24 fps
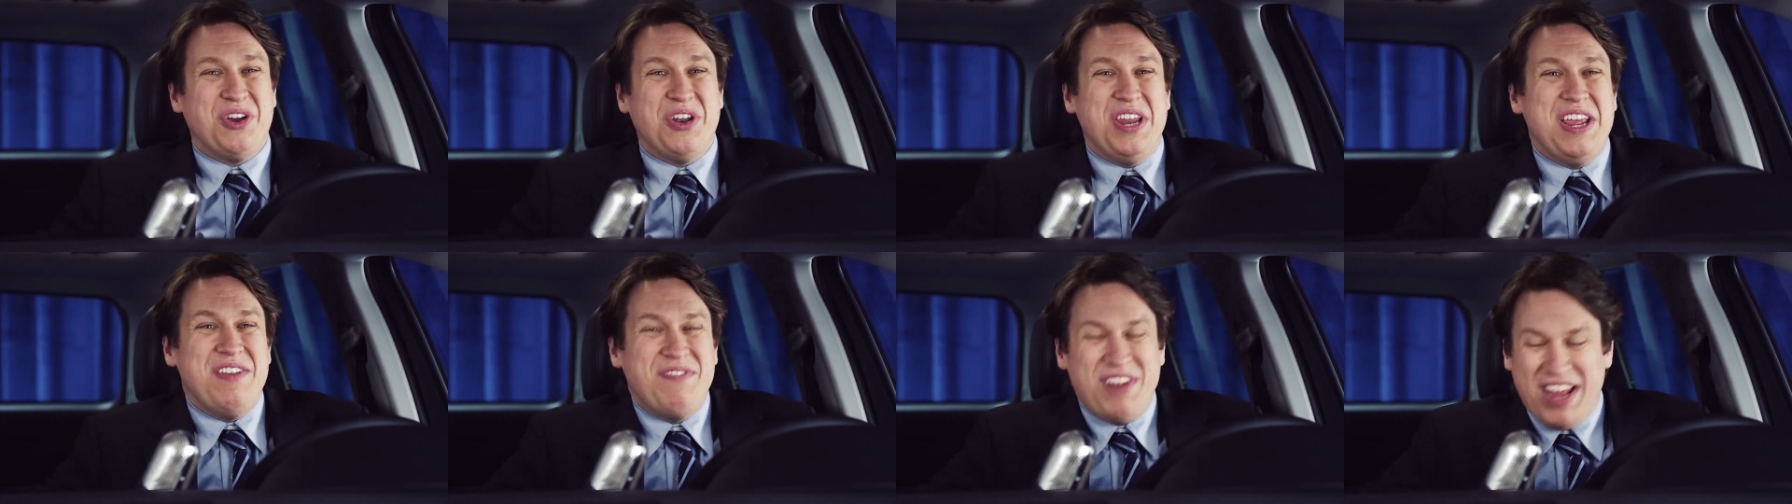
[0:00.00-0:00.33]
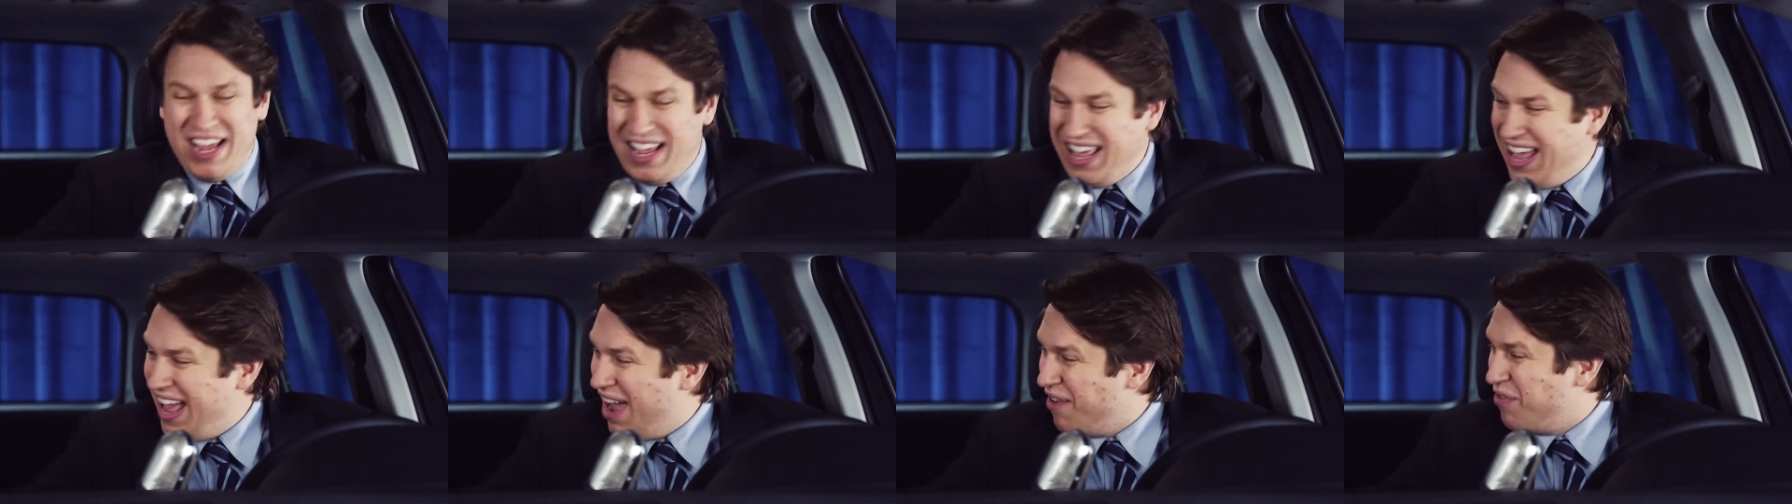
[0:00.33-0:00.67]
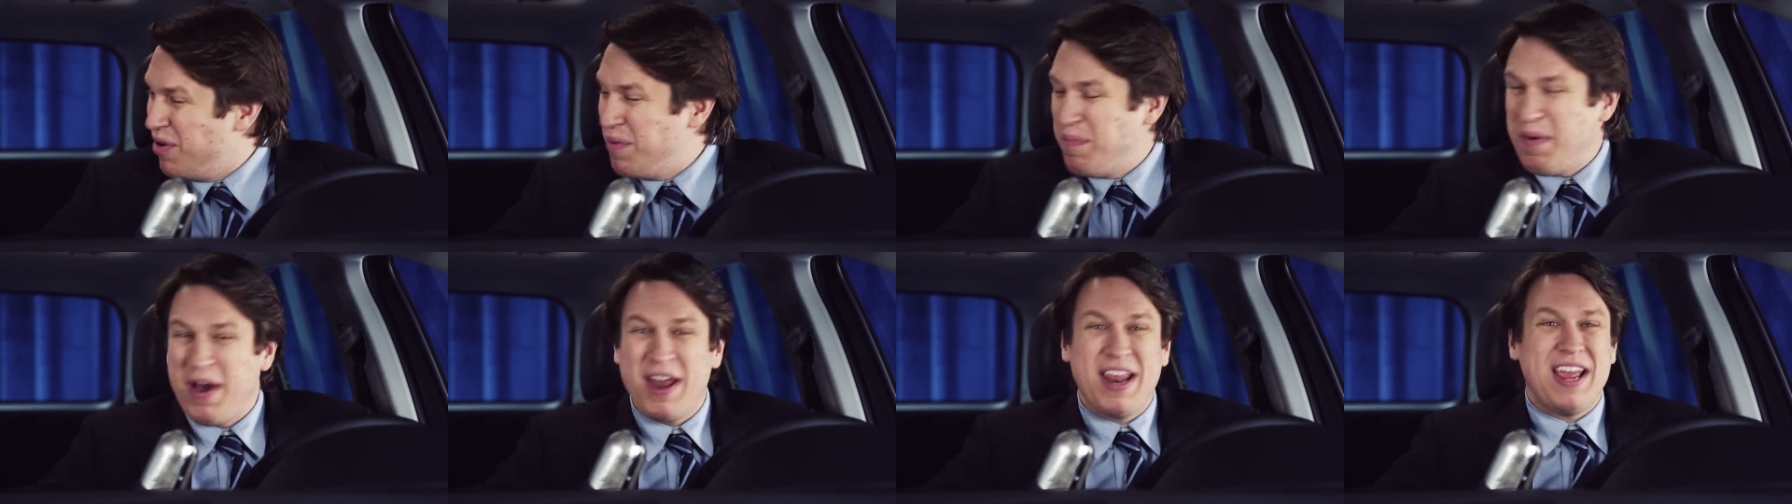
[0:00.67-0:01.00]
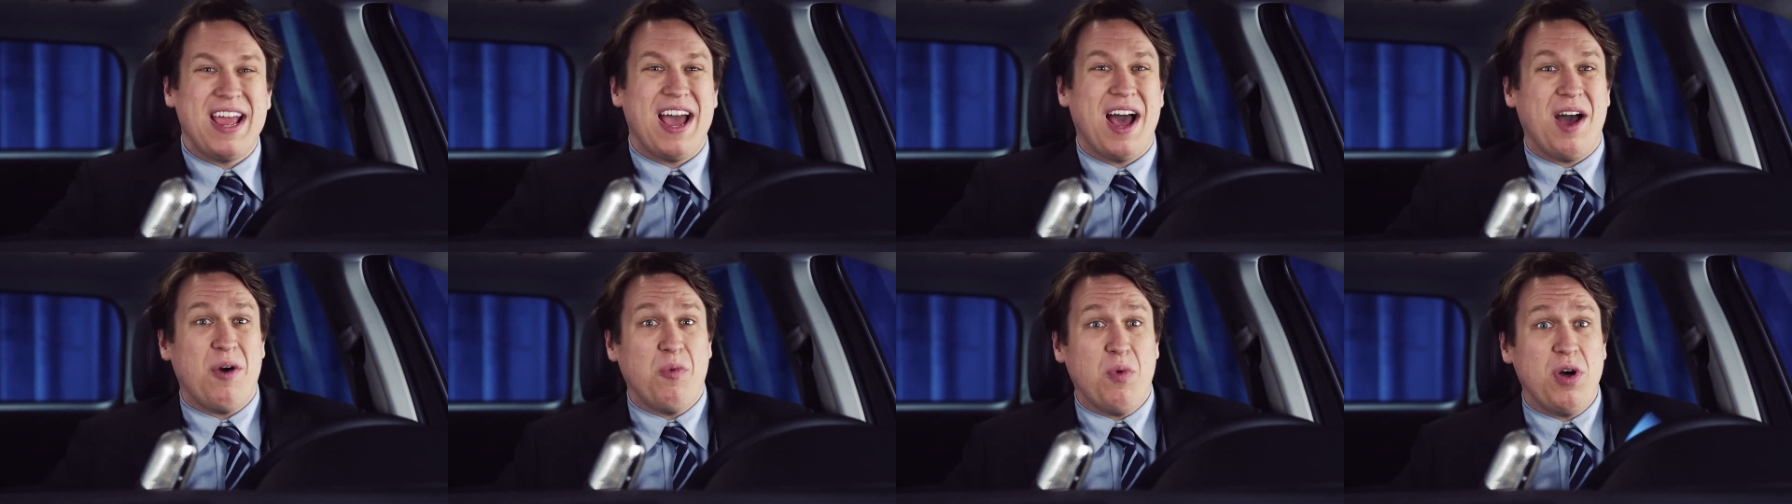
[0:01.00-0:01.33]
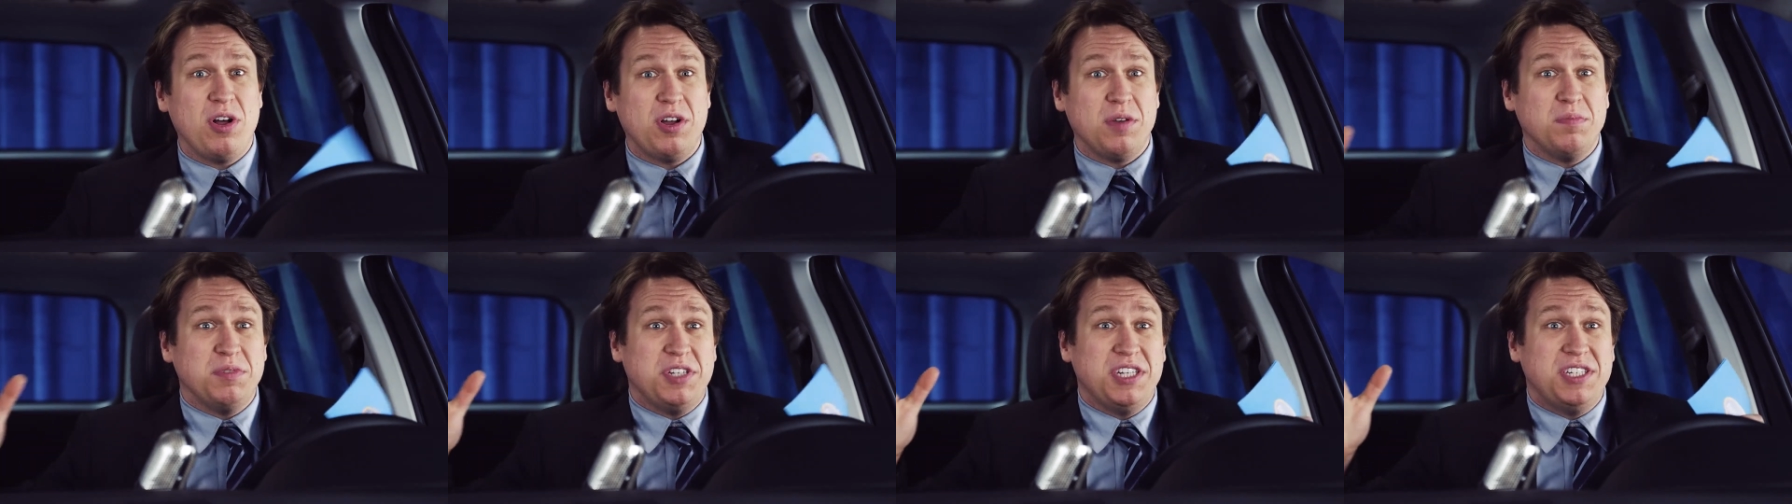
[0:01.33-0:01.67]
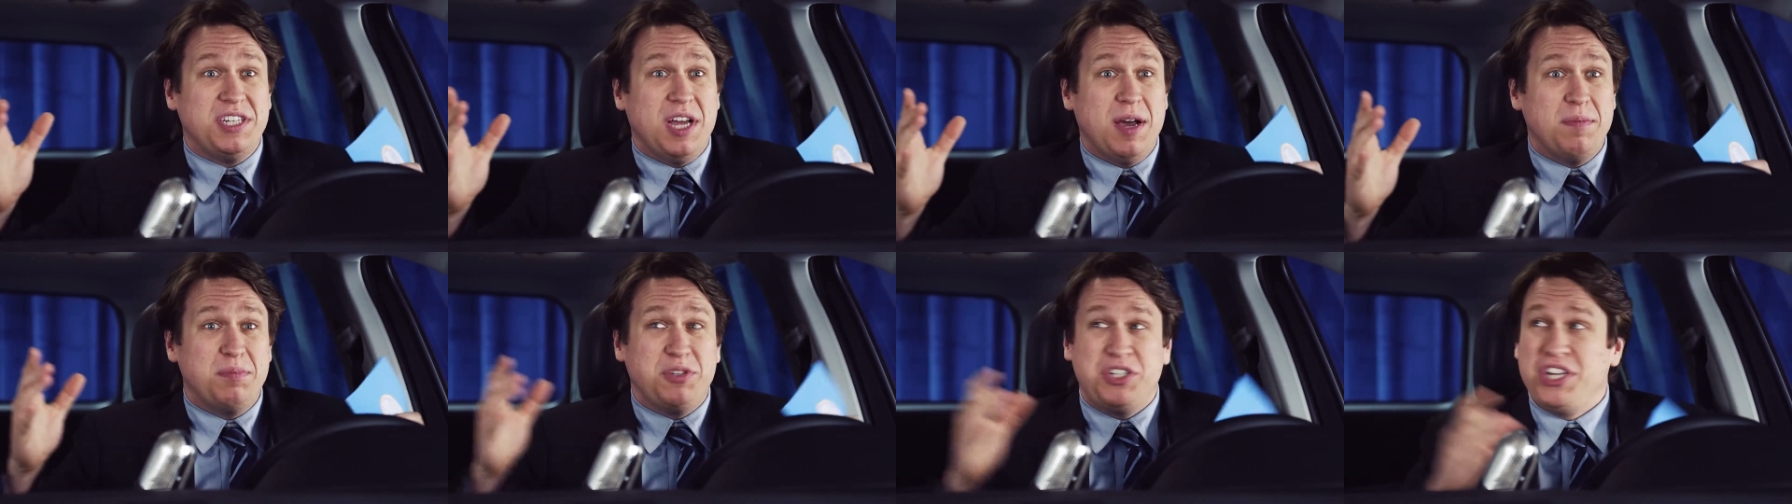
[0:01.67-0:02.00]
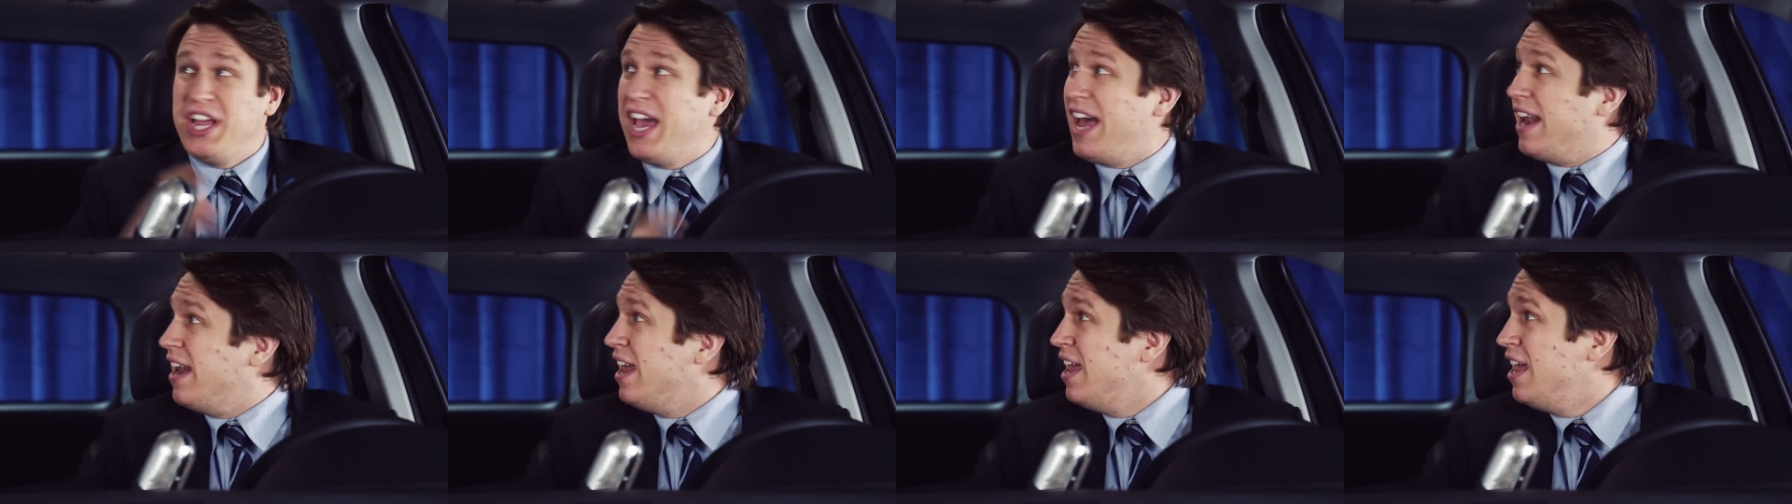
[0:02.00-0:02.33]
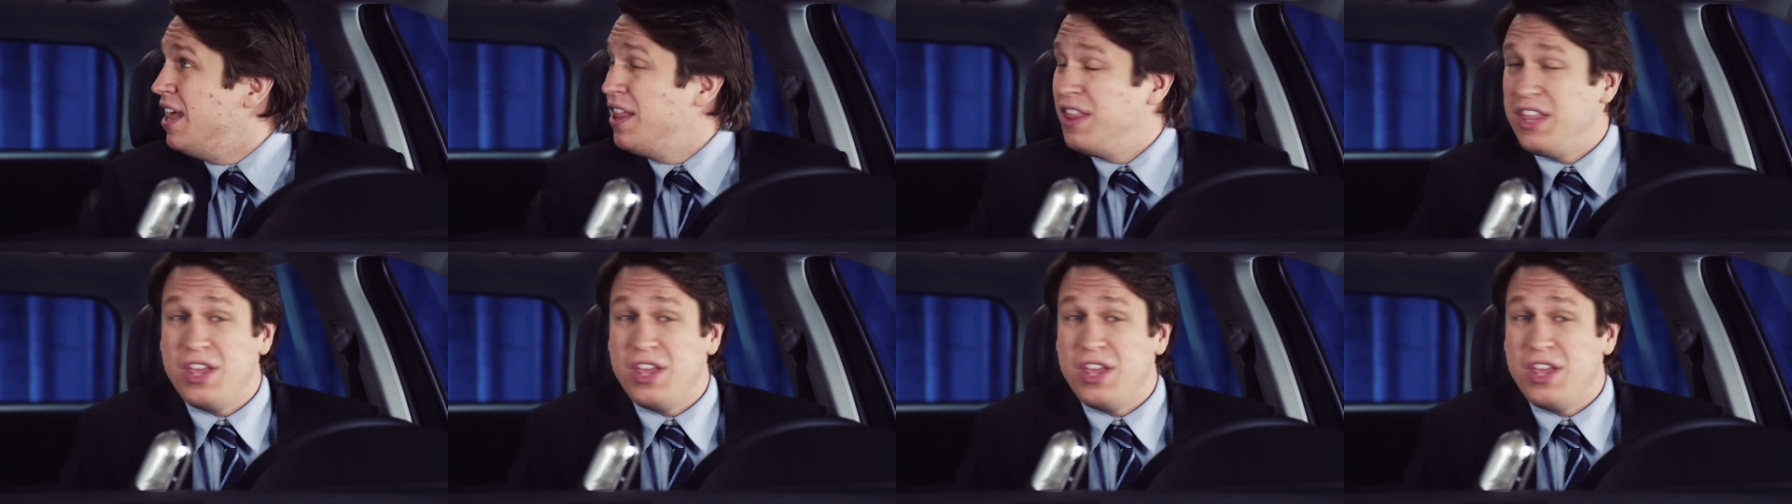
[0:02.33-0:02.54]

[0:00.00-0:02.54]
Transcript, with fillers: Good evening, everybody. Uh, welcome to Dub Chat,